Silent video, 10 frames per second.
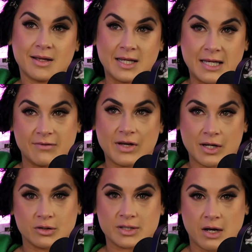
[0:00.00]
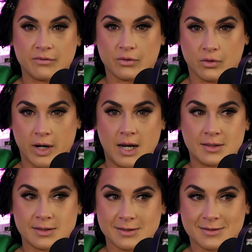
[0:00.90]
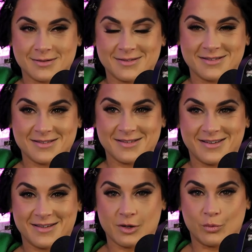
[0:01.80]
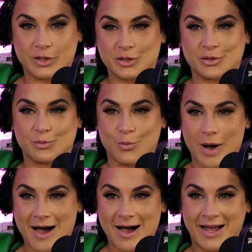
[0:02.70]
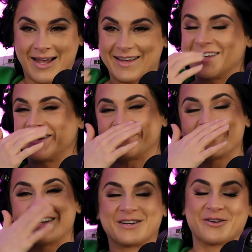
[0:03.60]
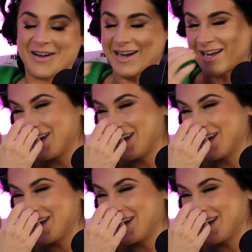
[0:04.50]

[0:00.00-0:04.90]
giving yourself grace, which is why I'm gonna cry.